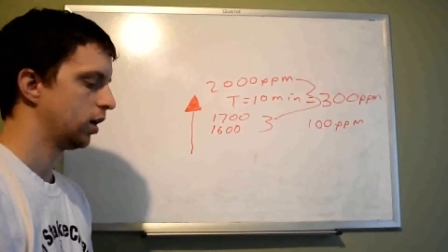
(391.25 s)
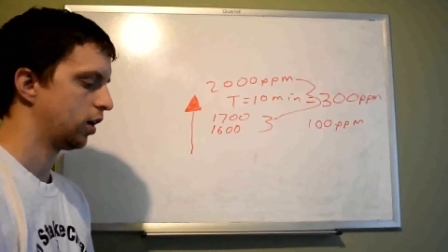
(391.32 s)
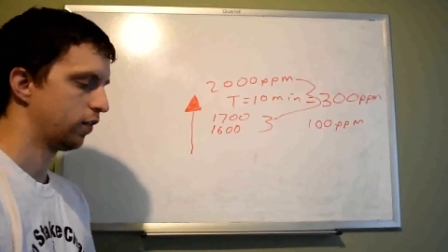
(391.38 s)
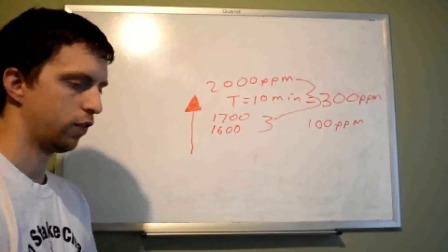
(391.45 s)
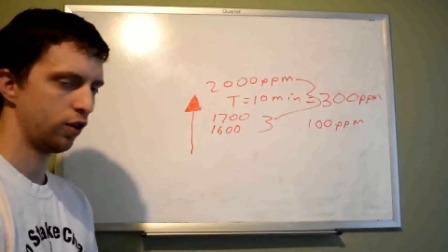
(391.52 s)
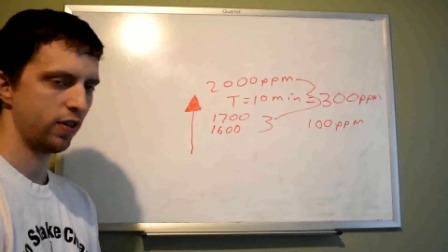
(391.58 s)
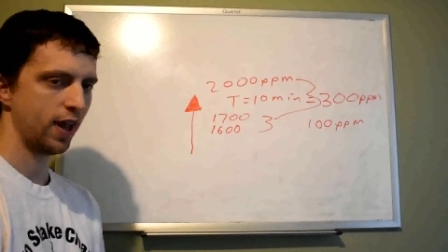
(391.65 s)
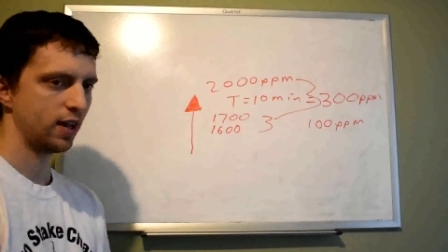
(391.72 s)

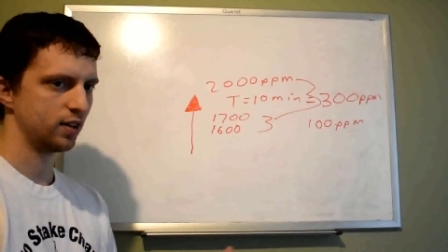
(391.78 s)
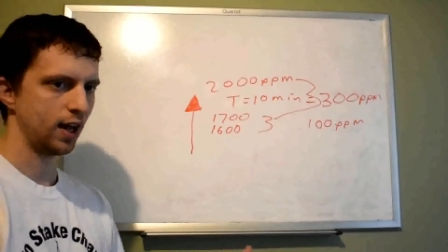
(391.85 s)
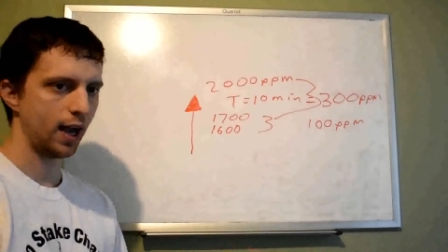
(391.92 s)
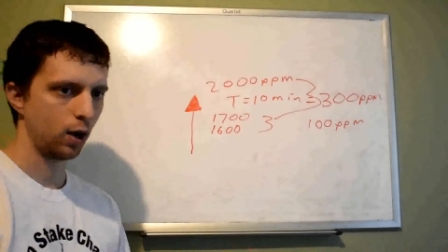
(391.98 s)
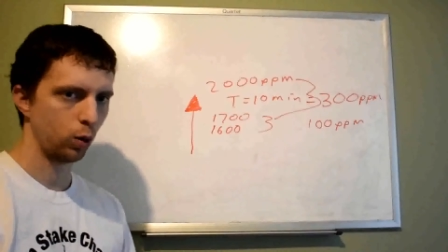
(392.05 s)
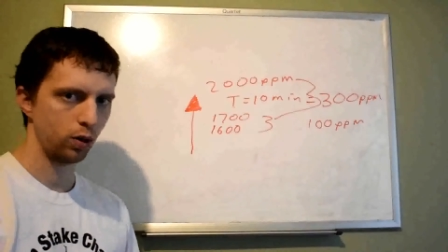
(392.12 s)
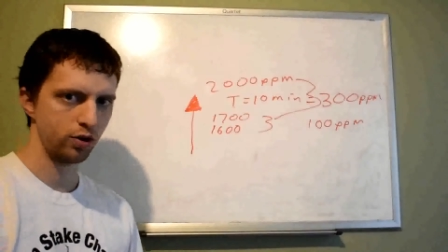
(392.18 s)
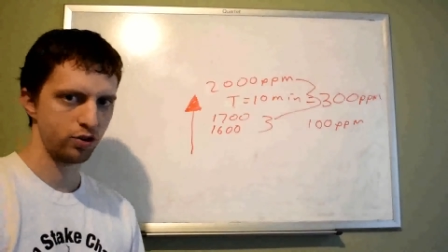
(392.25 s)
Convert that
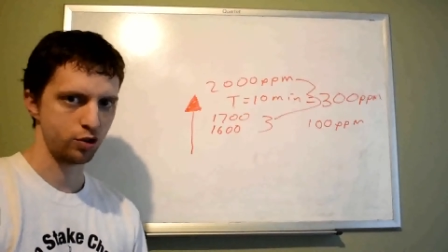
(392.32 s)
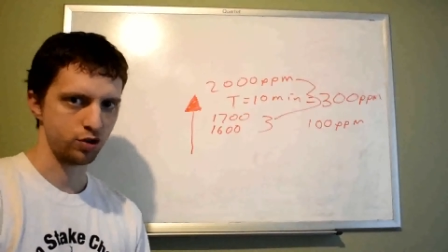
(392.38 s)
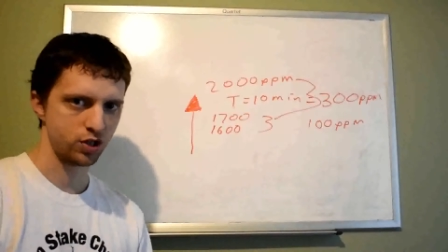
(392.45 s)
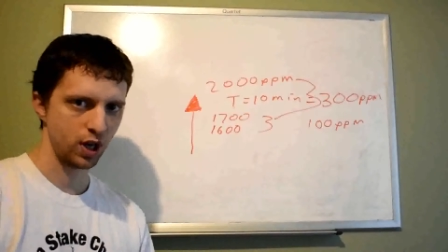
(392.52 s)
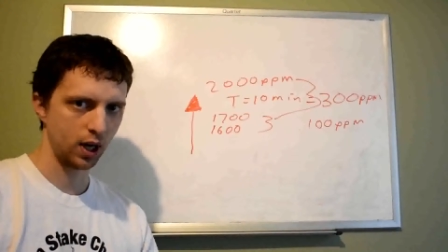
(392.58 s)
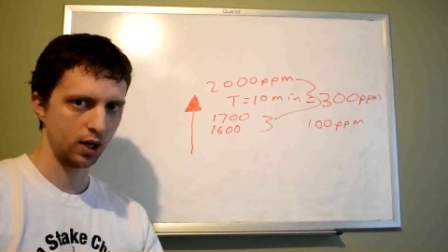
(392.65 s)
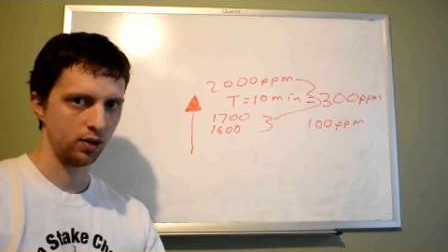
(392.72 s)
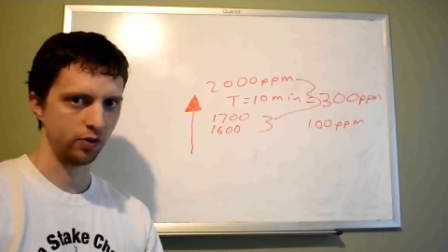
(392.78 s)
to hours or
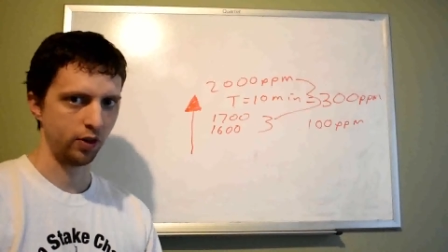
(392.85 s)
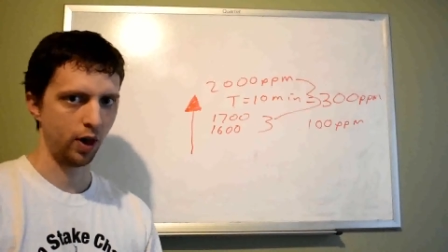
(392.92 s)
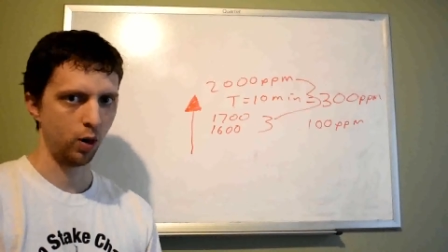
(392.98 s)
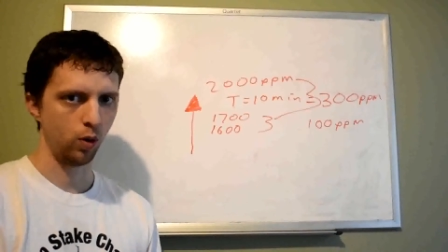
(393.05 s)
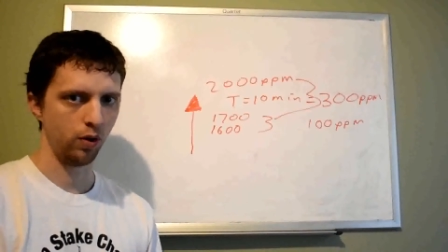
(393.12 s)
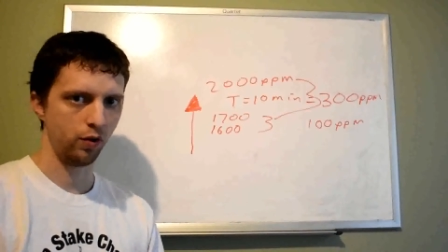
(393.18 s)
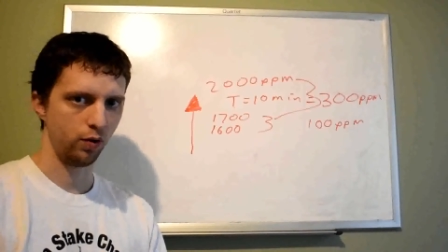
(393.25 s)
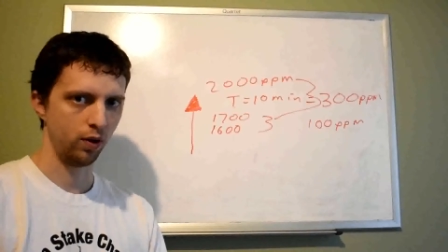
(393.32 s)
seconds,
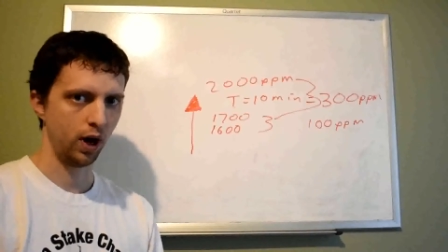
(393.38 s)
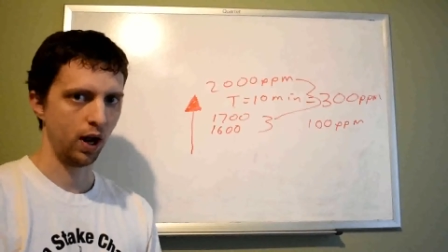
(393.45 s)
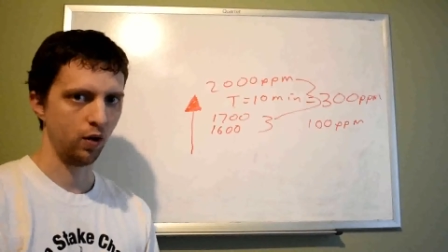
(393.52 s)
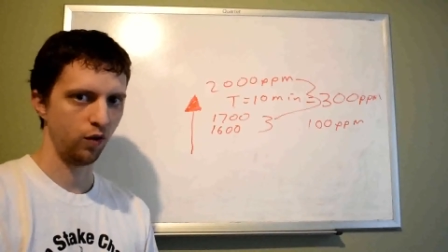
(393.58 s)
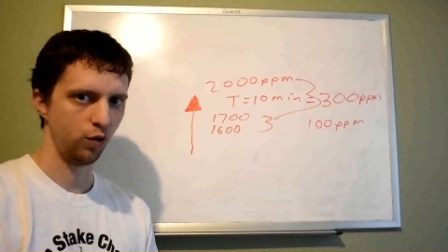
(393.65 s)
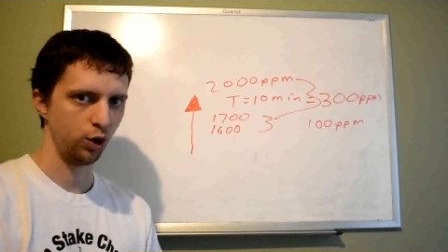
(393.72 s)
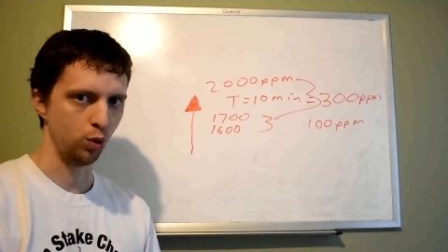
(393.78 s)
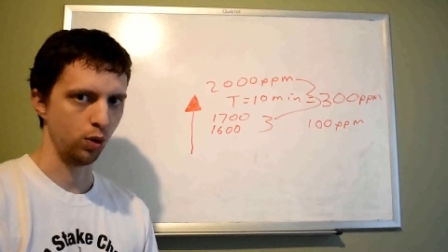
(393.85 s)

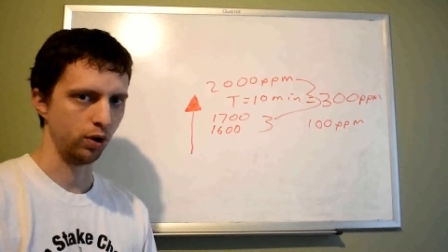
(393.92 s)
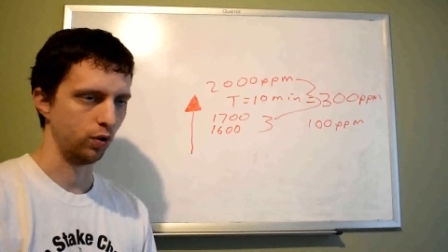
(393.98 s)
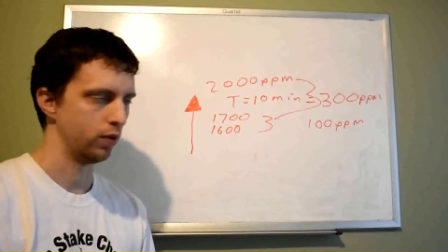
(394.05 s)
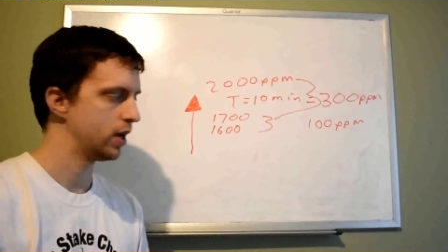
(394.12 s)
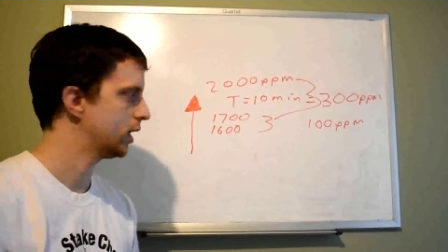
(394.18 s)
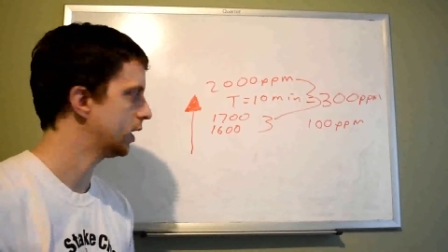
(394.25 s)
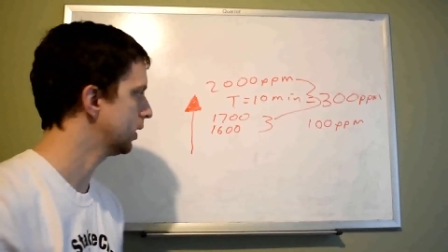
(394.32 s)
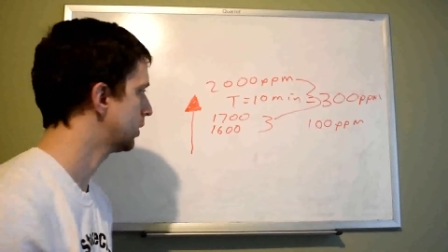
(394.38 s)
however you want to
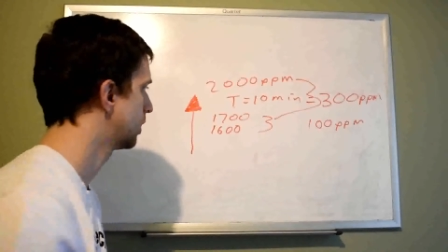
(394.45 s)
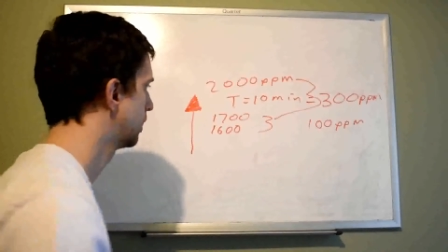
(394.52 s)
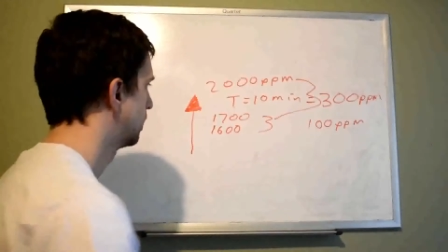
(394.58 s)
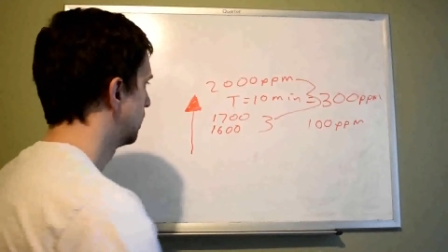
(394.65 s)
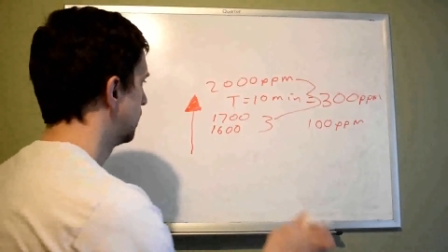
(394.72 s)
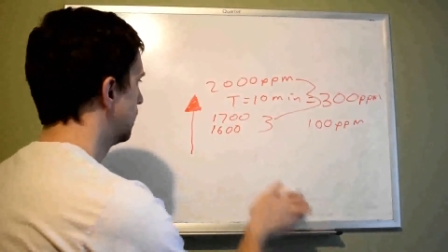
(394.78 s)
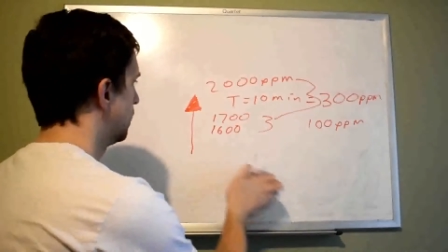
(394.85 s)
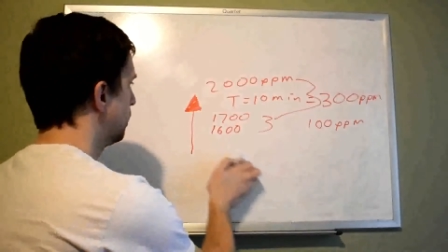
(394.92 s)
read it.
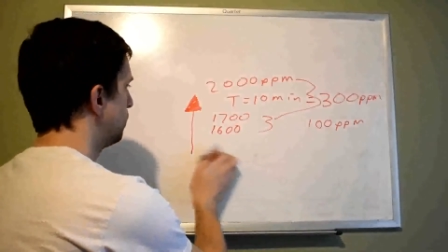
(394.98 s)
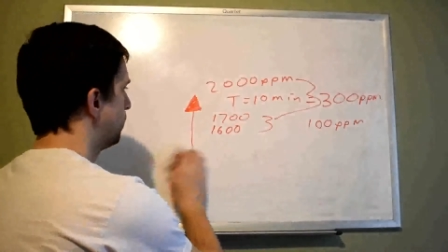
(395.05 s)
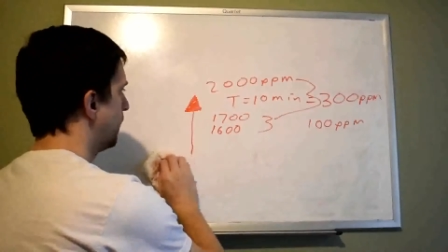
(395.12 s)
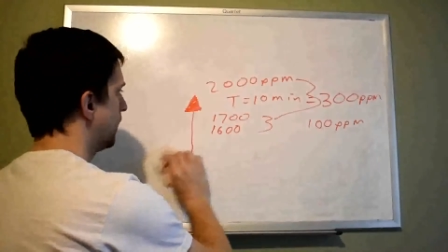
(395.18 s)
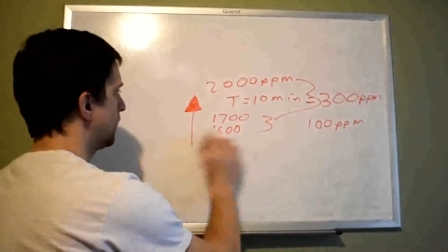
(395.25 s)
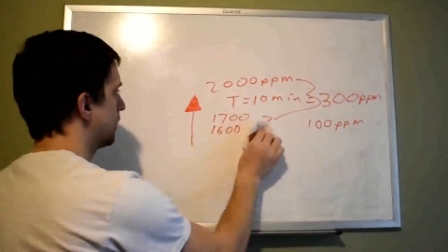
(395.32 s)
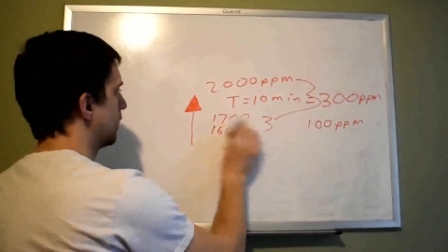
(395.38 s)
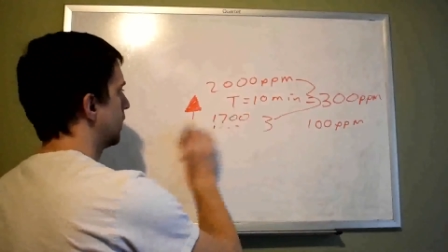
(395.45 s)

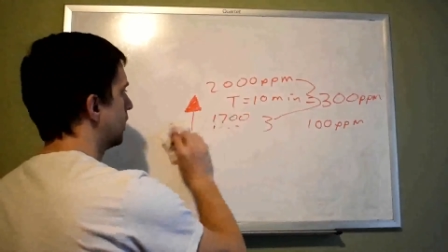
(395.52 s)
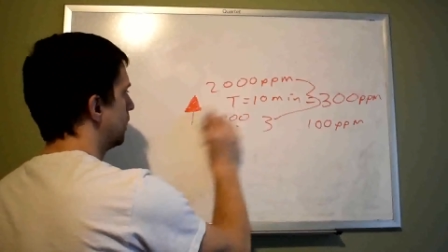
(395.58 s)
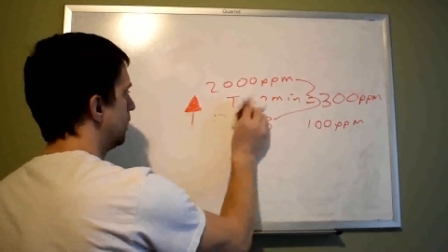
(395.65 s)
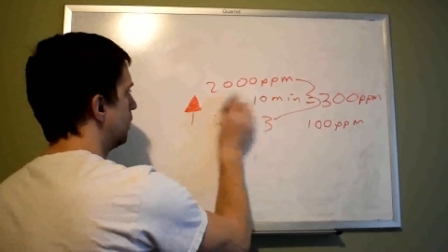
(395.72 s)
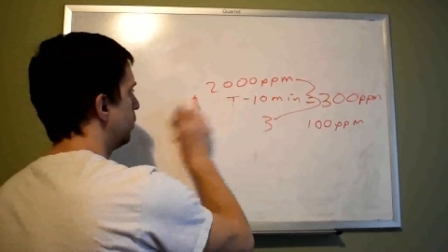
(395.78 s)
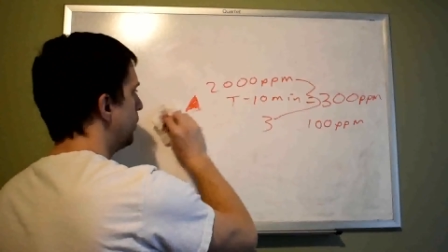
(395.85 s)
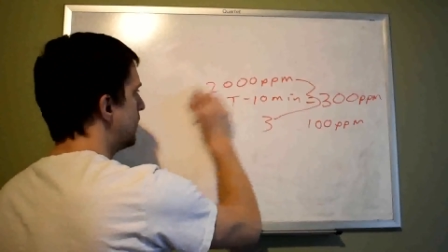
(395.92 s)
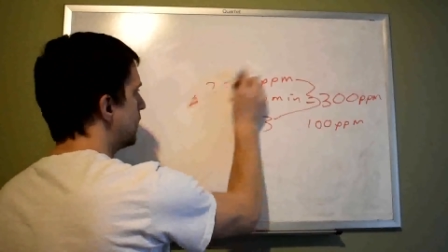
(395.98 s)
But
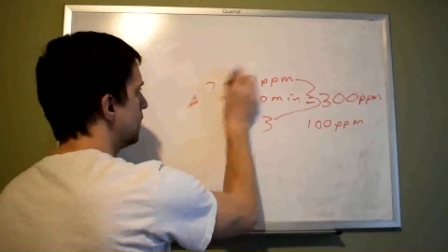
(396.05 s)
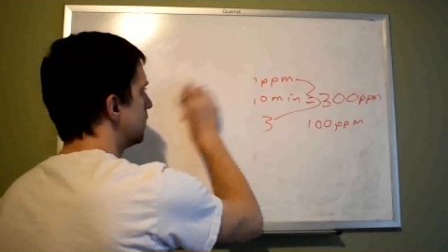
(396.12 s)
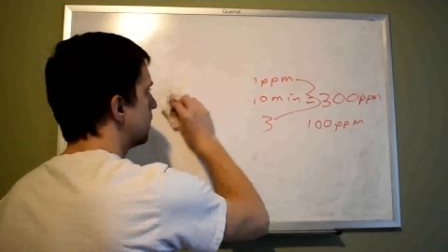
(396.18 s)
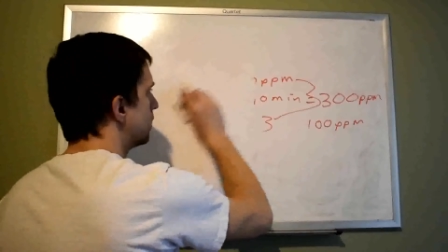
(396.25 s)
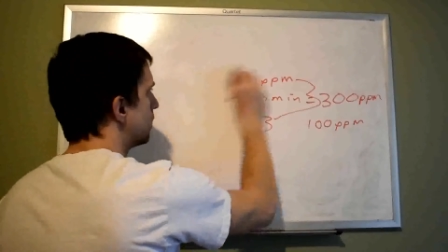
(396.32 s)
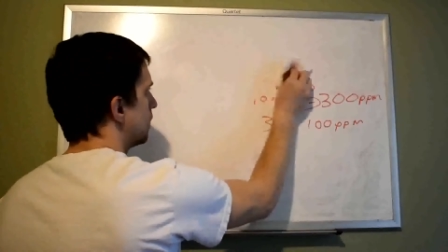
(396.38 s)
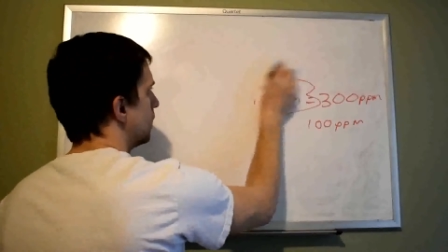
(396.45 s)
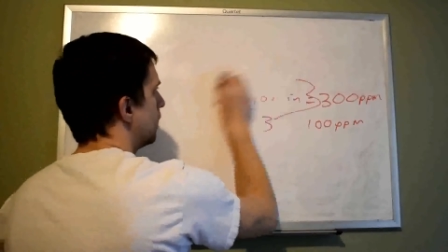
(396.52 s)
we can